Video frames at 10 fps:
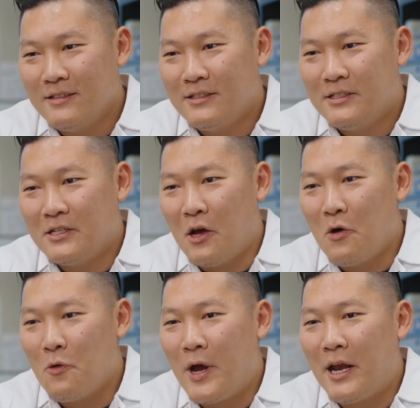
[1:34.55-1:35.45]

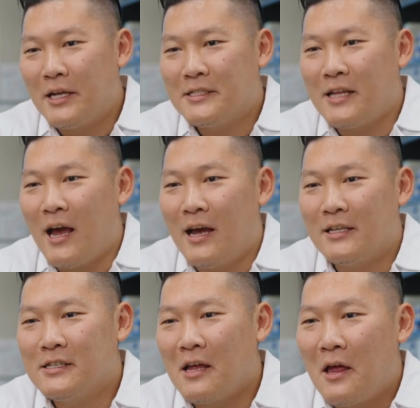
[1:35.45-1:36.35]
So when I
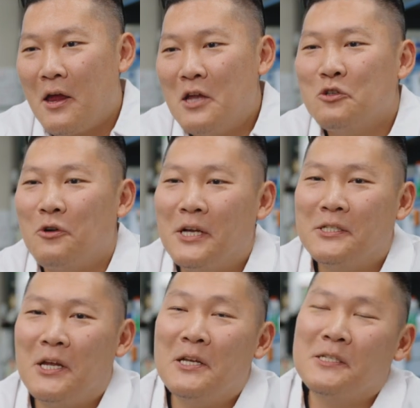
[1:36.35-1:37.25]
start
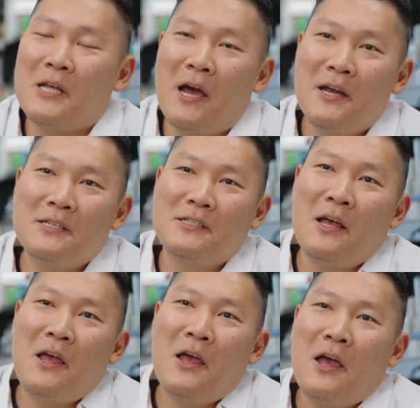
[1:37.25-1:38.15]
interest in the science,
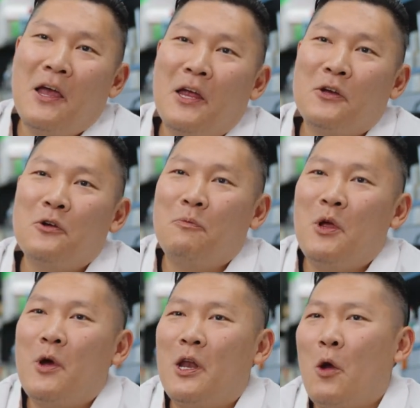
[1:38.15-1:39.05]
it could
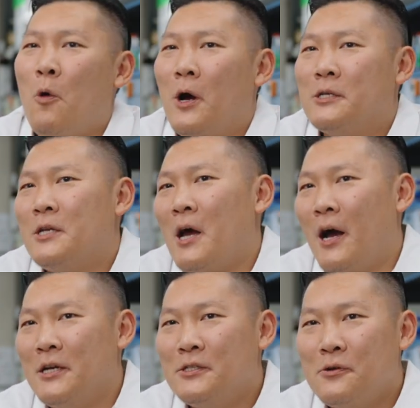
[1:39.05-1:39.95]
be when I was in the
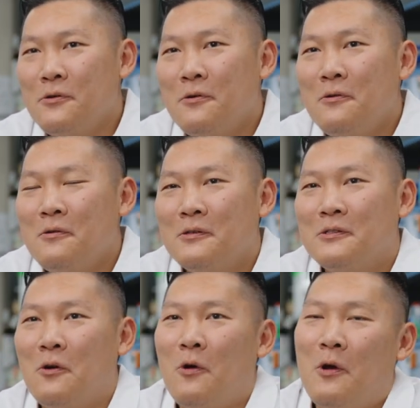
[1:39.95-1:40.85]
high school.
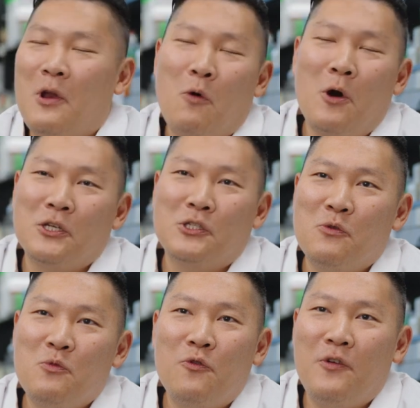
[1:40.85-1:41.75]
So when I watched
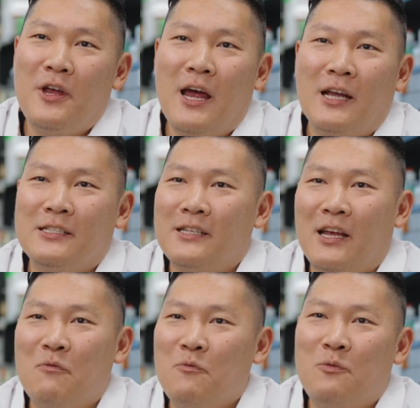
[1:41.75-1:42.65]
the movie that is
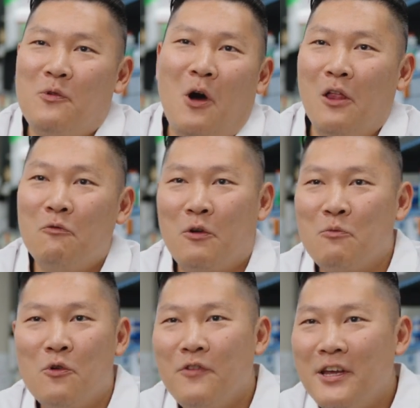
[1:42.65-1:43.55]
like Hollywood
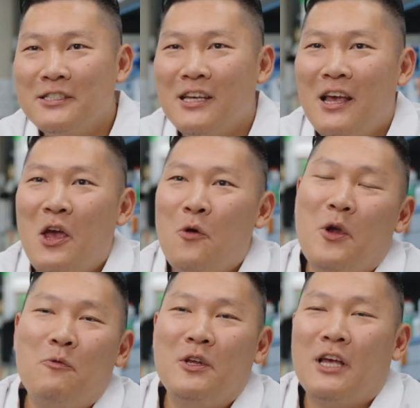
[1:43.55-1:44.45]
movies,
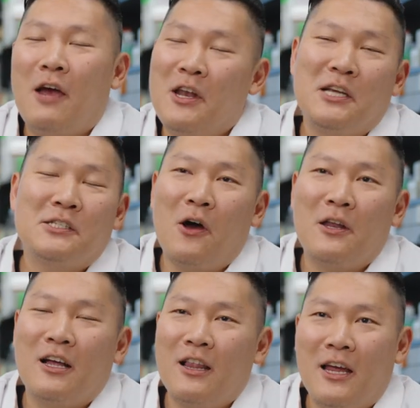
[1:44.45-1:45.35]
when, we, when I saw
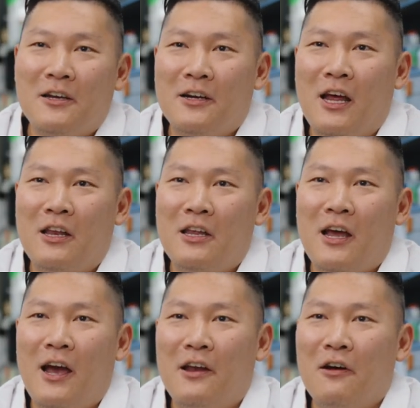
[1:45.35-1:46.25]
the collector that in
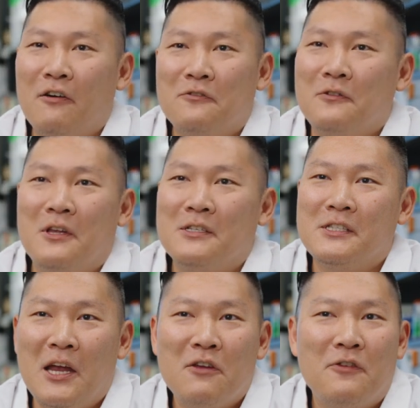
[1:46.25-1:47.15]
kind of
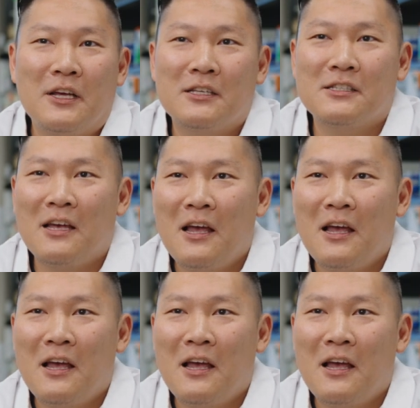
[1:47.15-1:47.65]
scientific